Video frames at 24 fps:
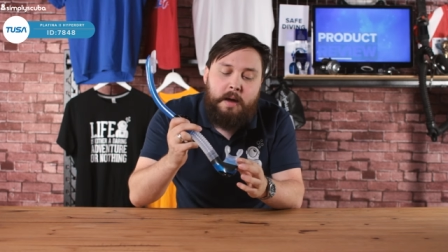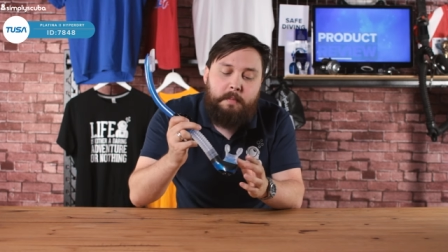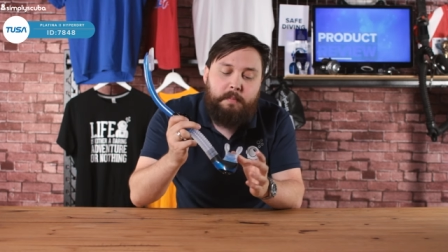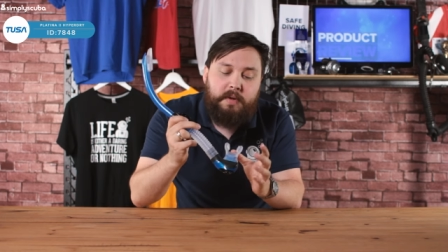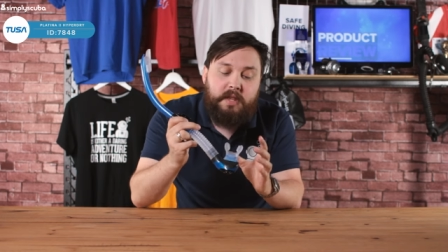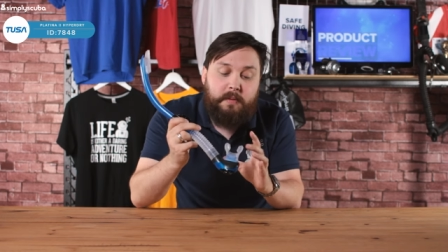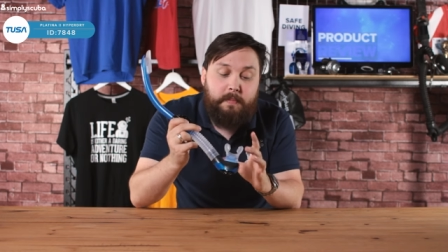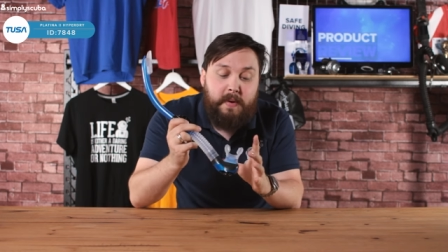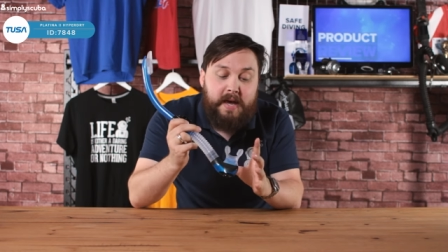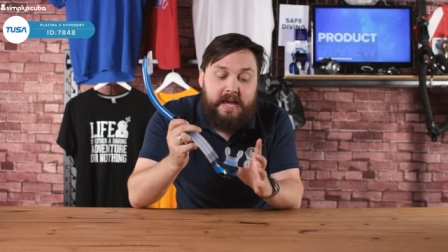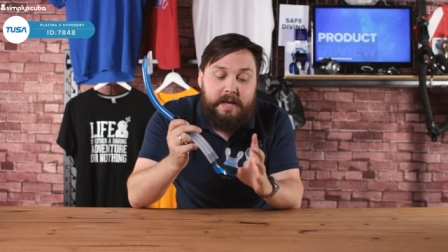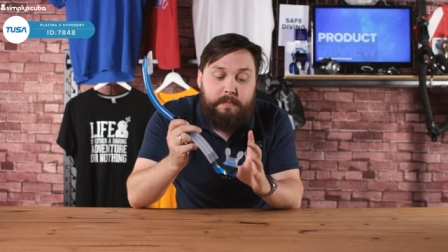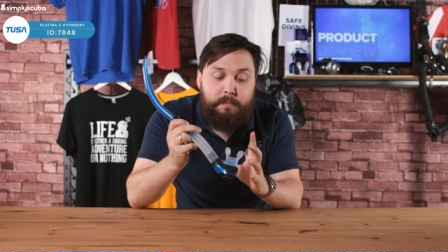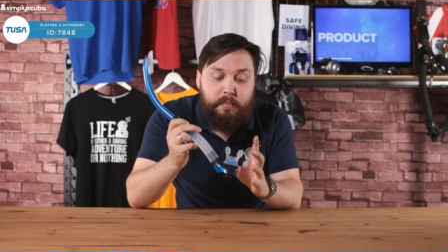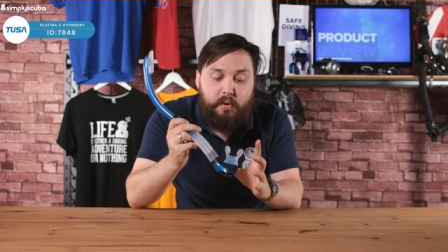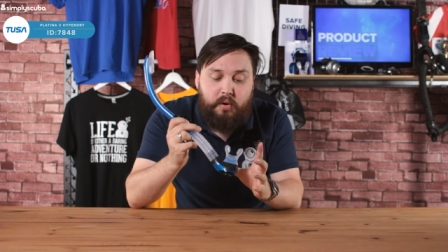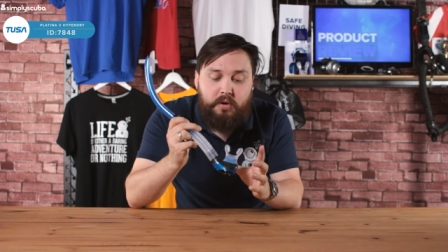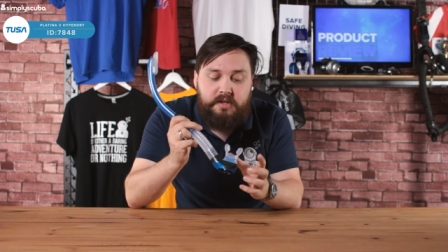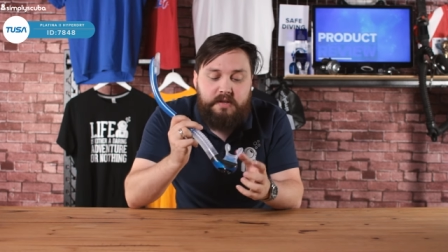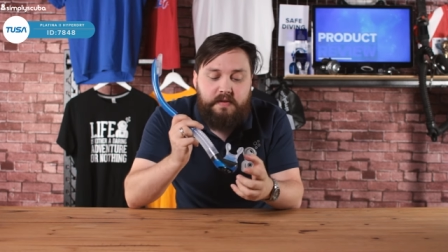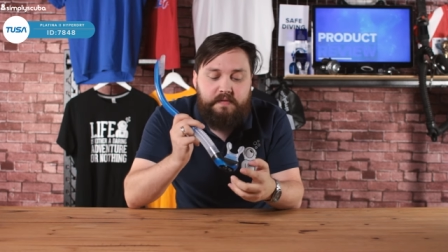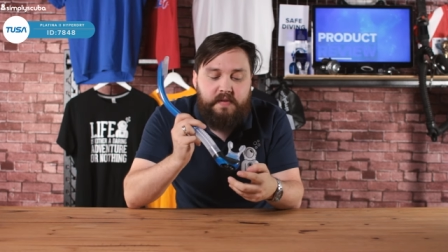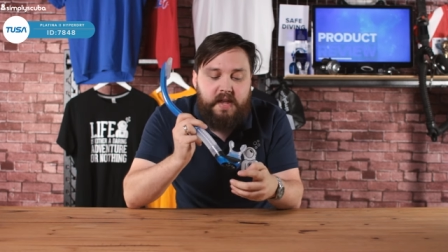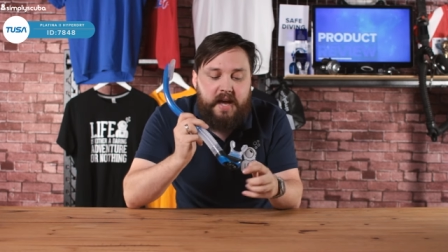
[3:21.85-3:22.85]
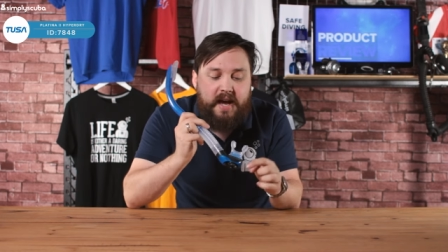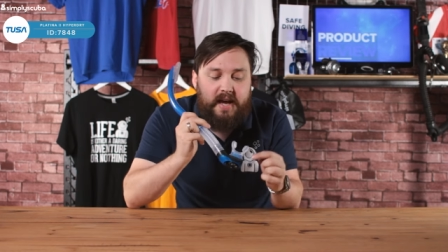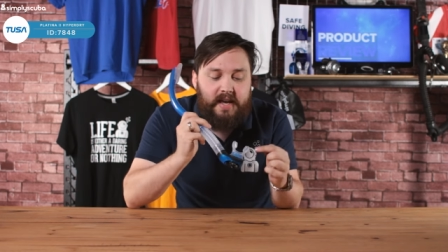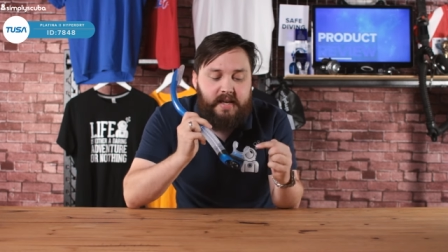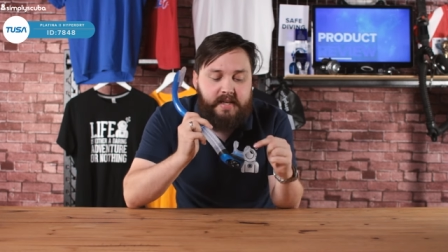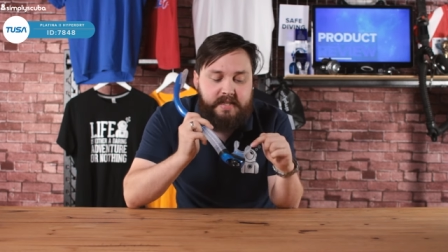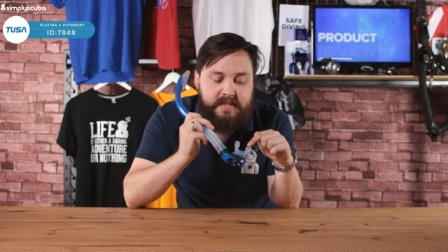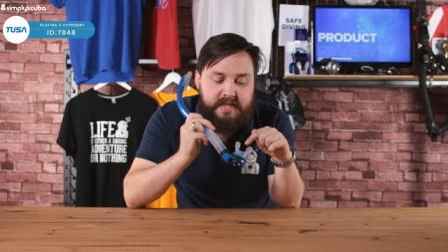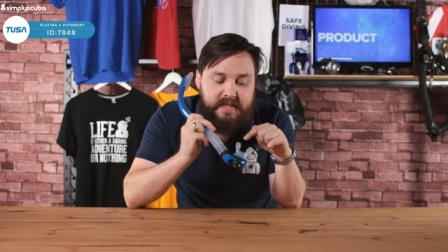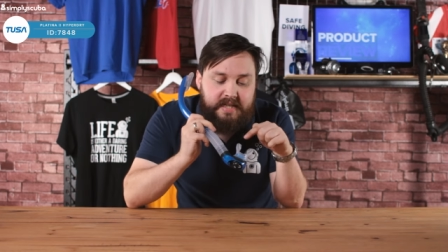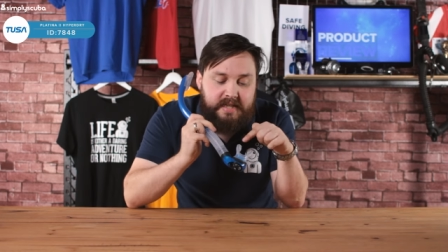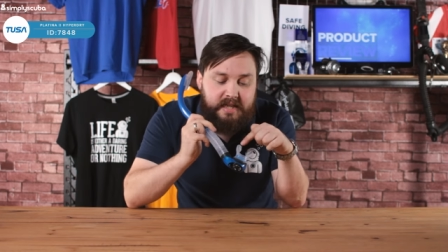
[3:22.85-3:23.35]
but the main point of that
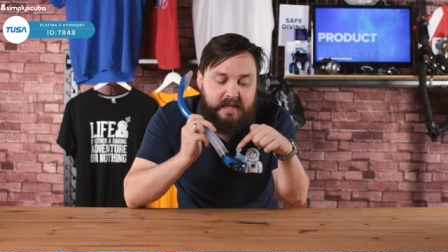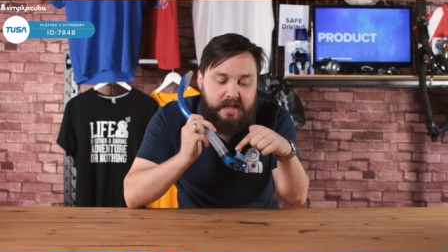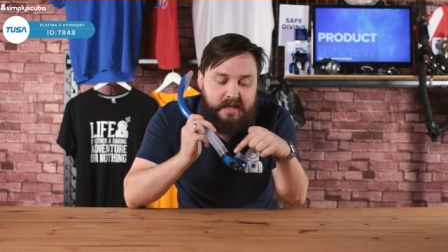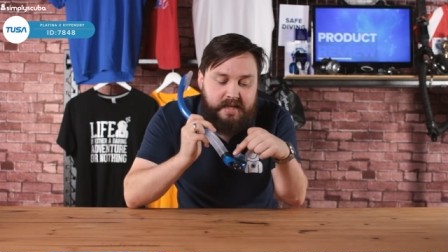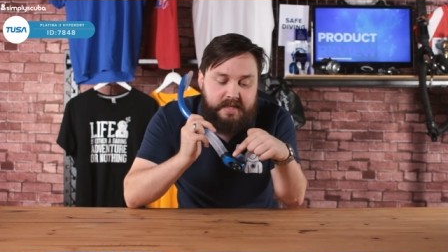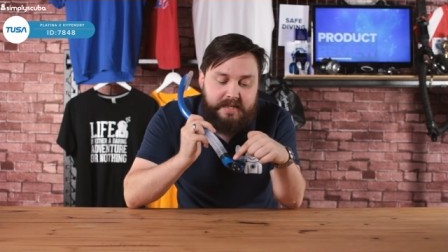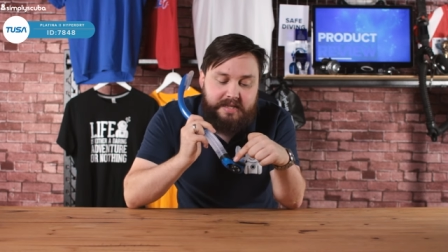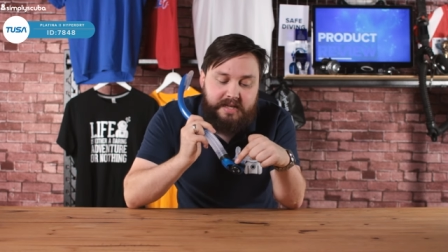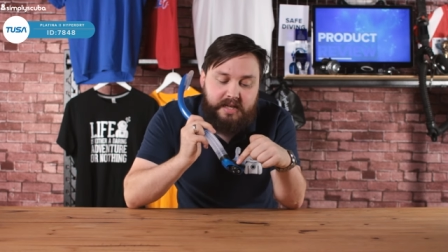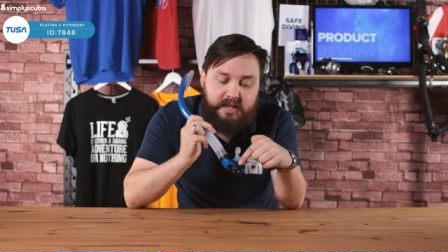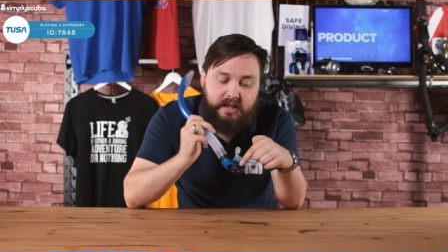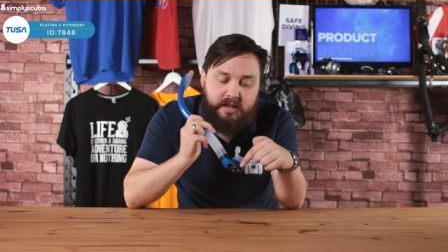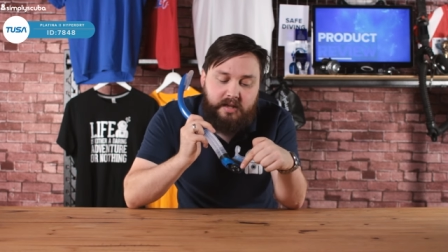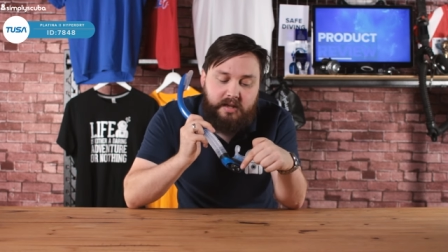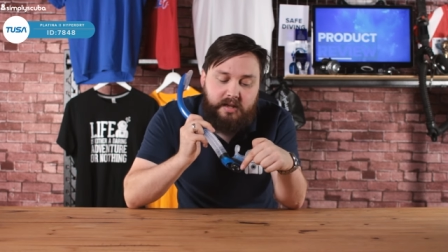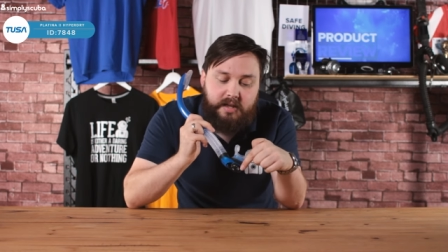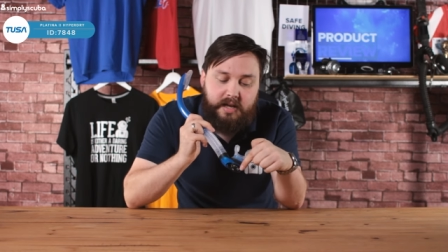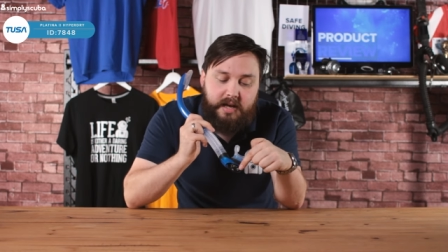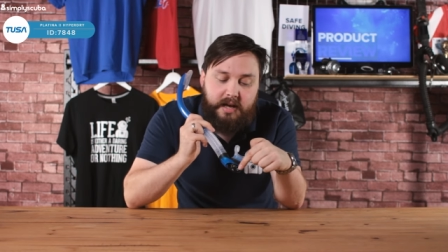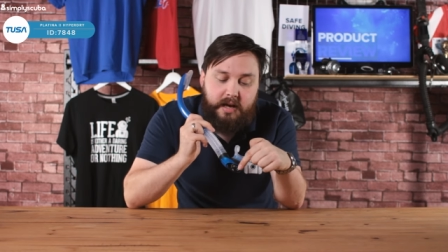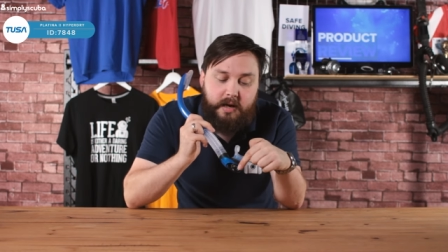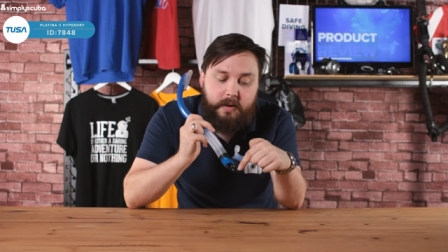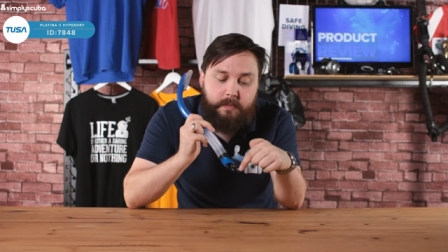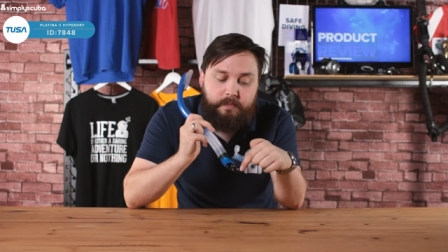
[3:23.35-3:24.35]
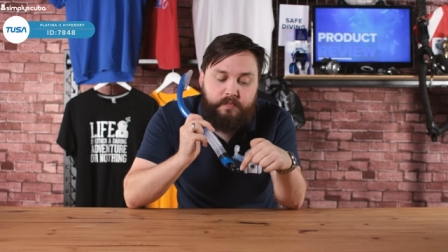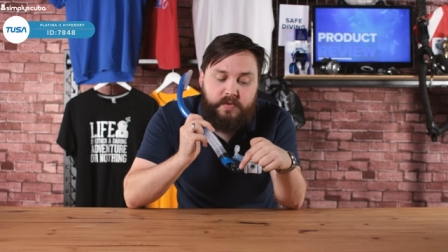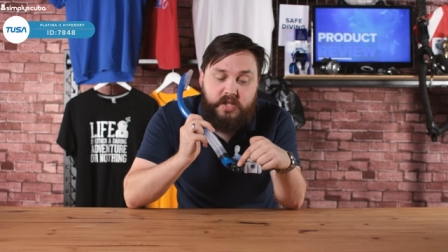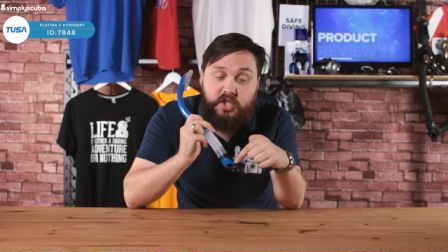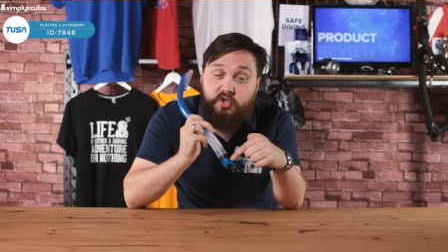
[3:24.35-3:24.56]
is in this little um,